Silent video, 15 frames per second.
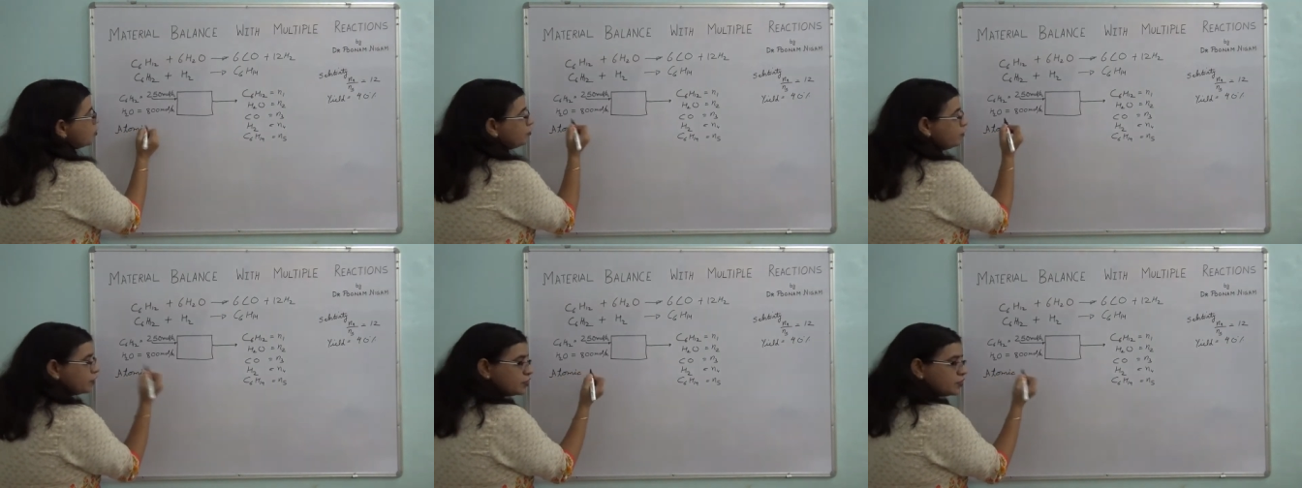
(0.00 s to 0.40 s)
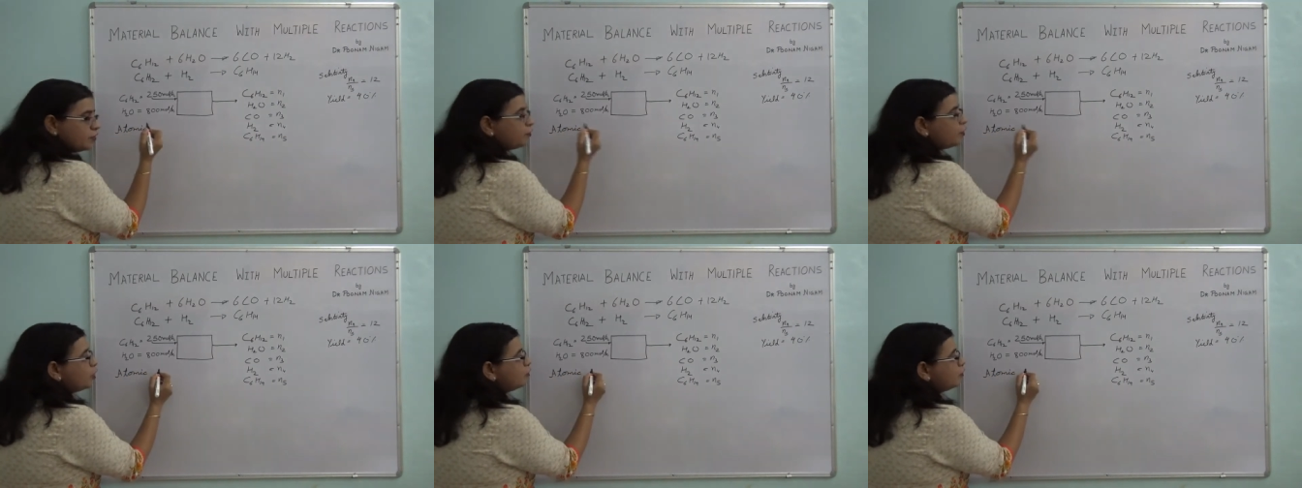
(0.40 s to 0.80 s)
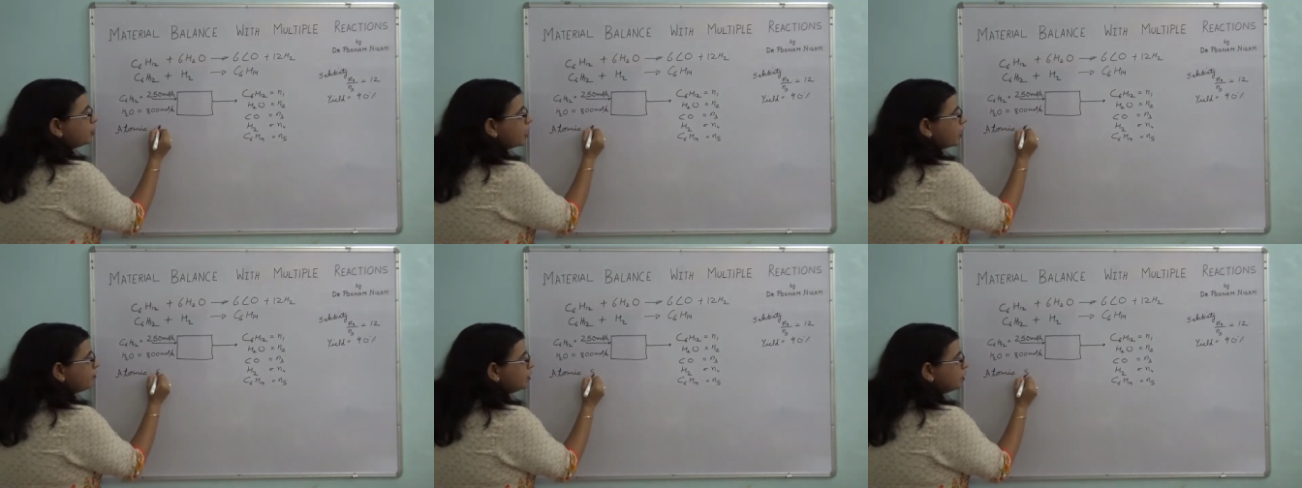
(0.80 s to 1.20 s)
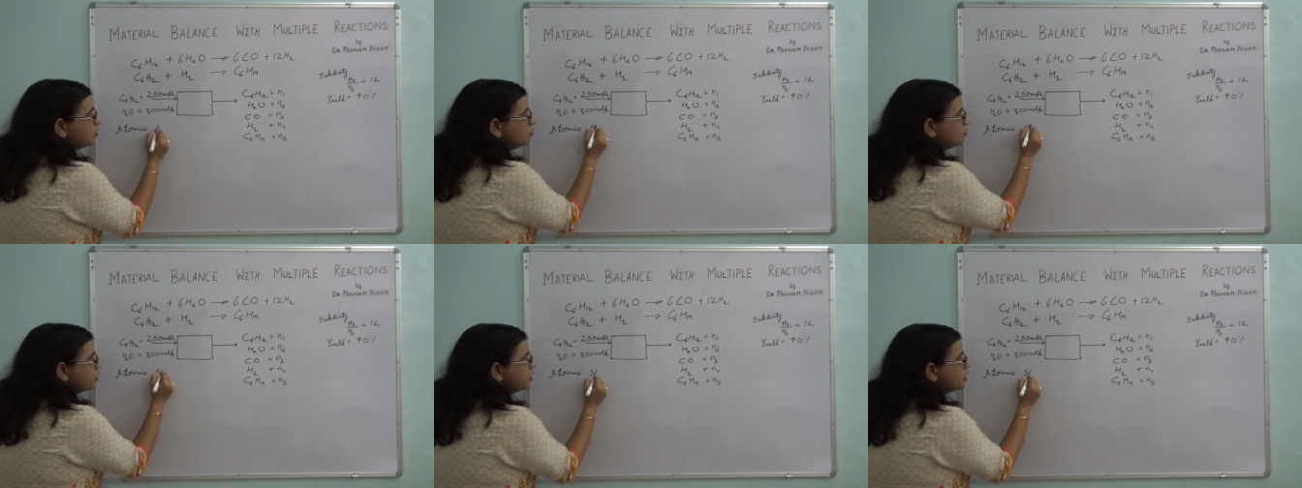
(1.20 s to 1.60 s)
First of all, what I will
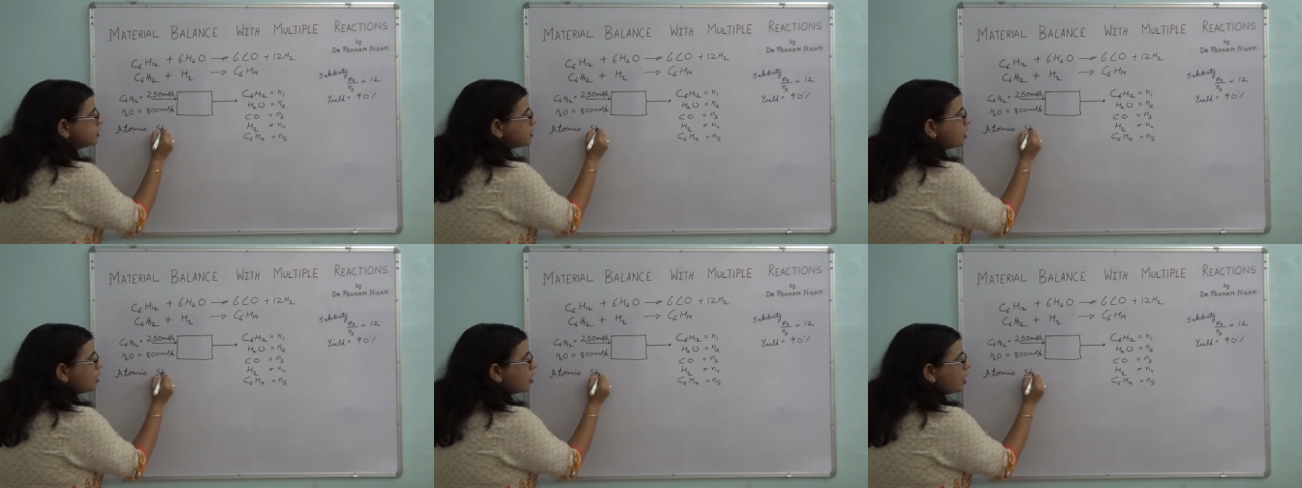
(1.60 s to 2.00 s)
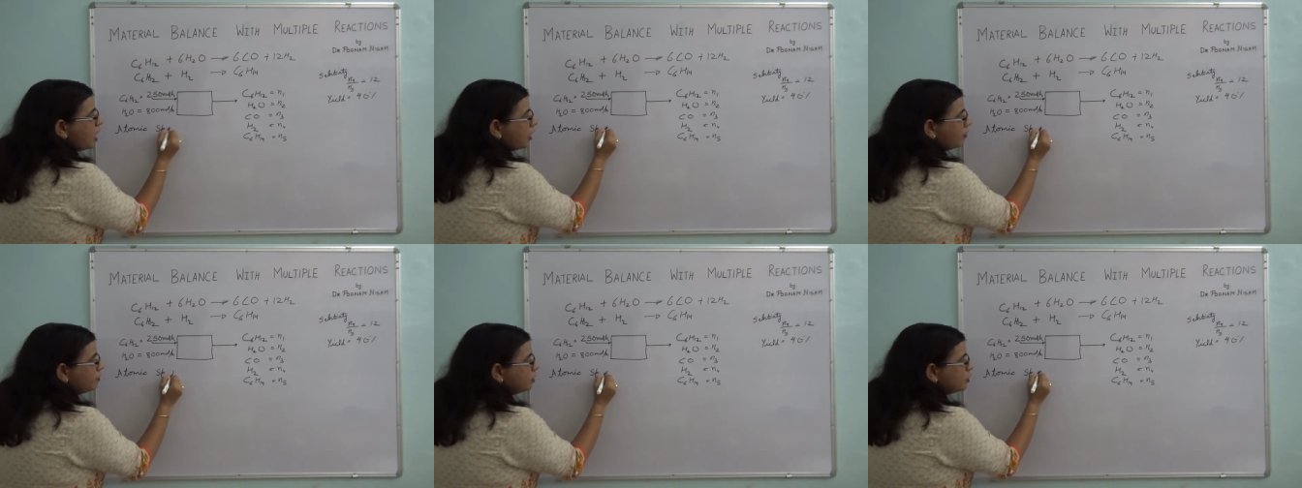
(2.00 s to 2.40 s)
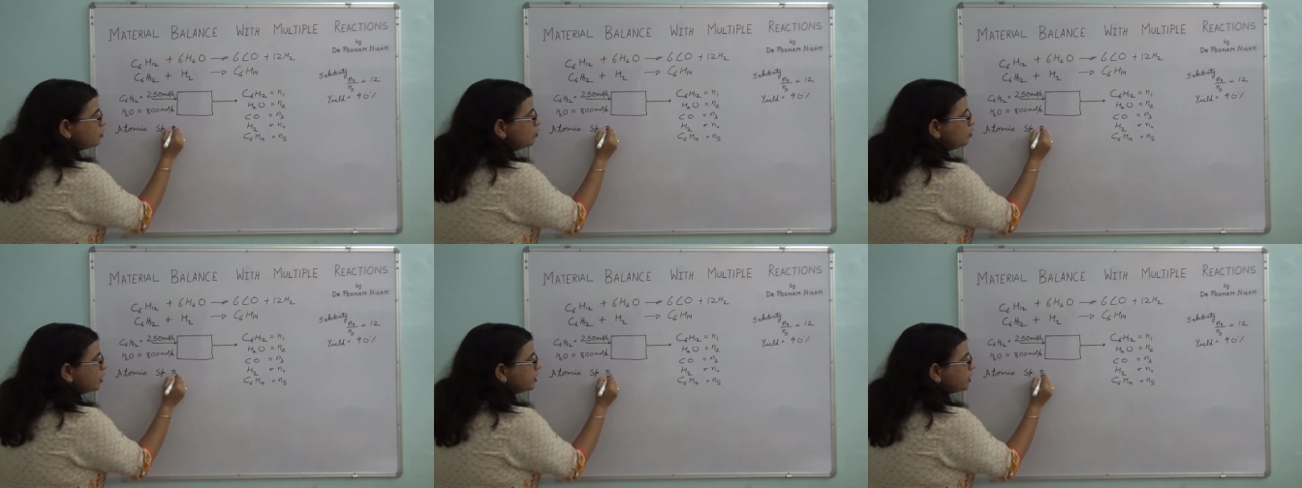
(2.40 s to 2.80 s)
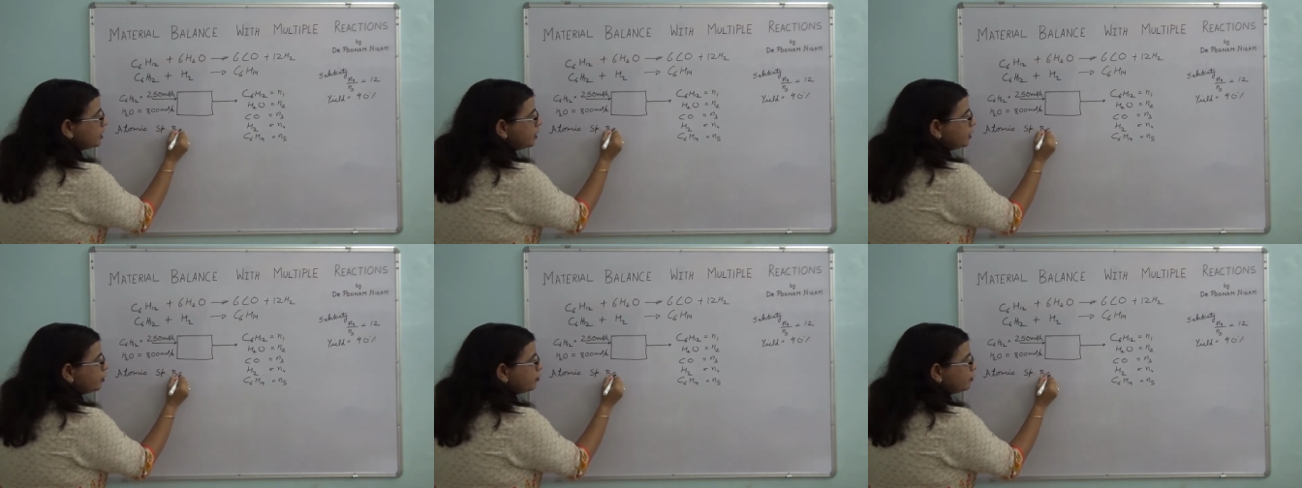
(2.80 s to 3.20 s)
do is, I will do a
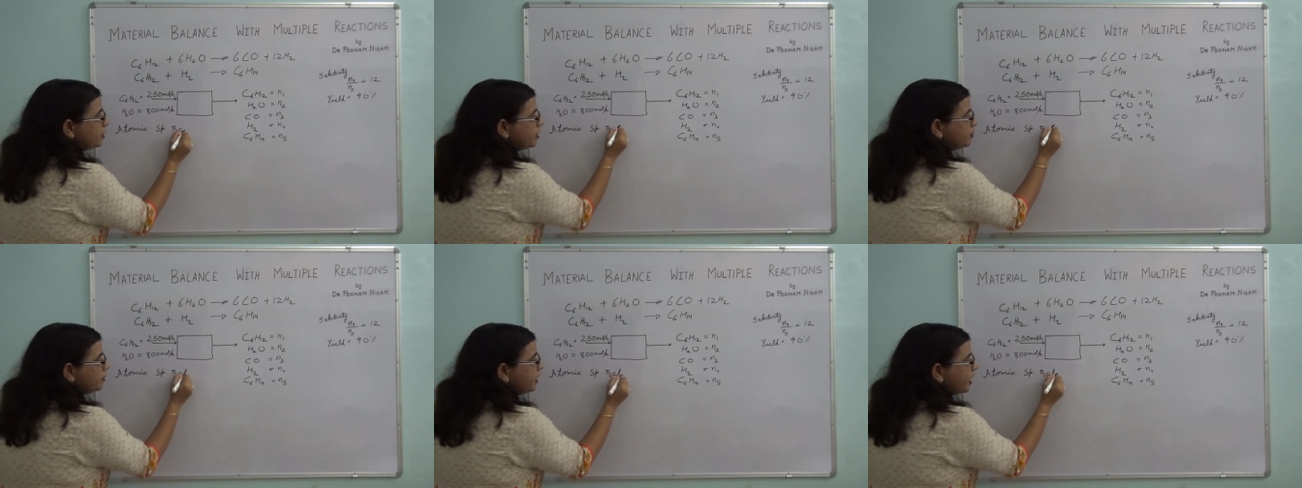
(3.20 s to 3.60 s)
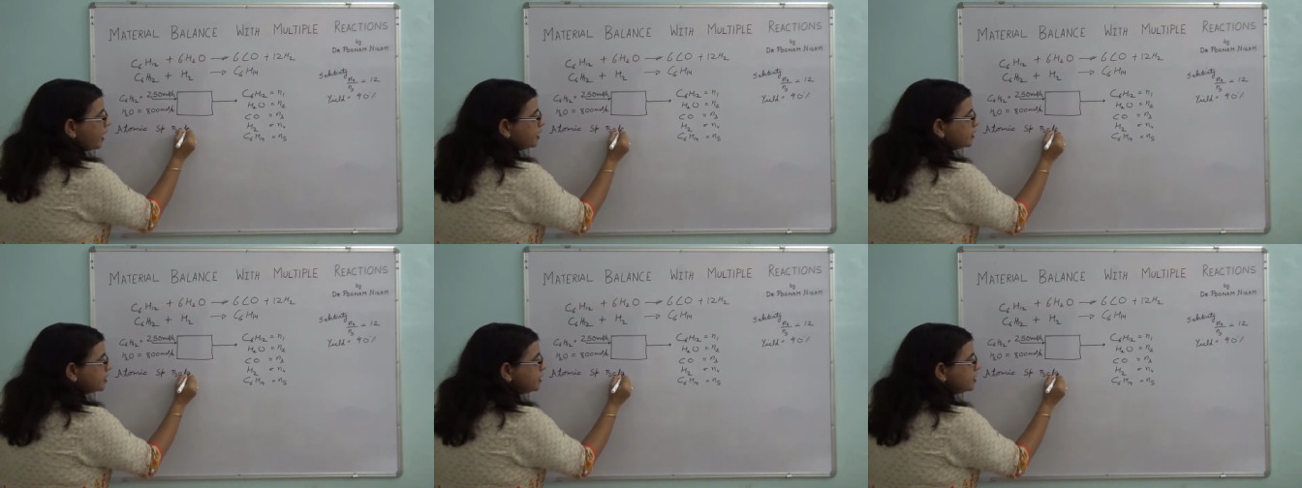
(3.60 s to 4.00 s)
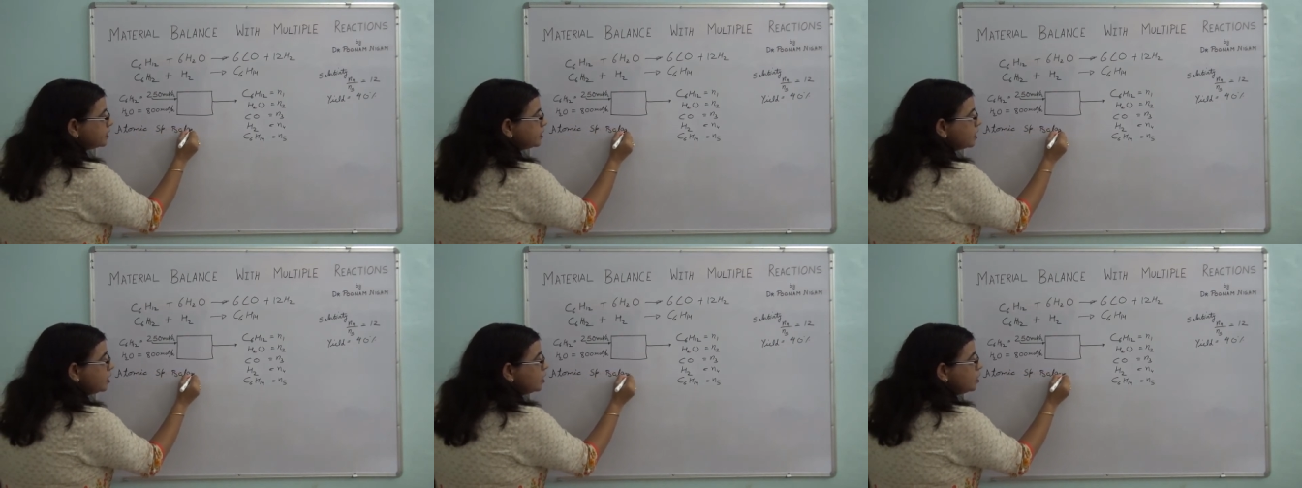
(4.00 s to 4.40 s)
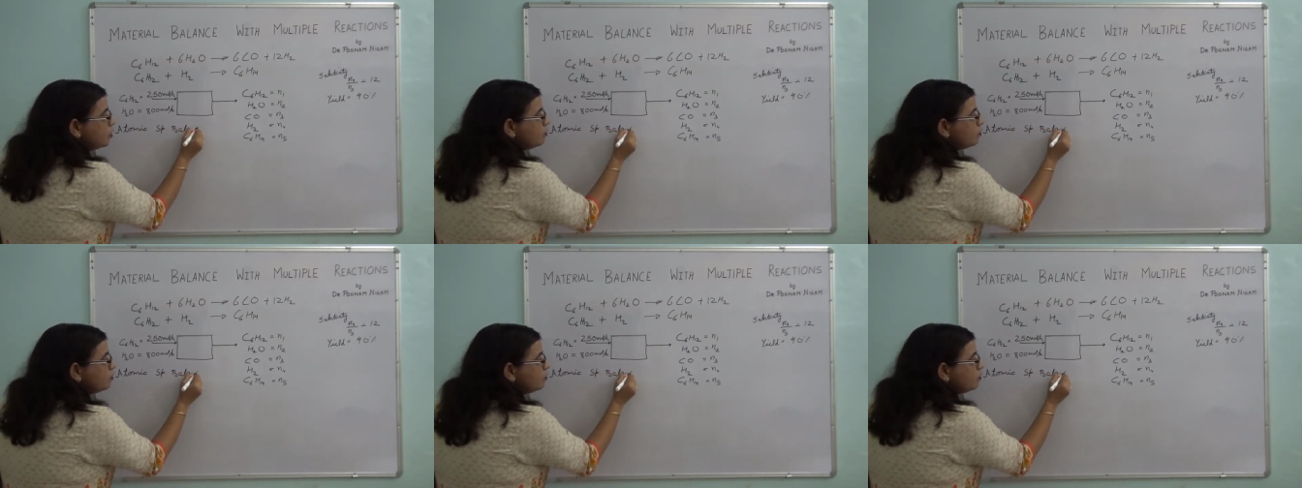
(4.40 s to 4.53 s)
degree of freedom analysis.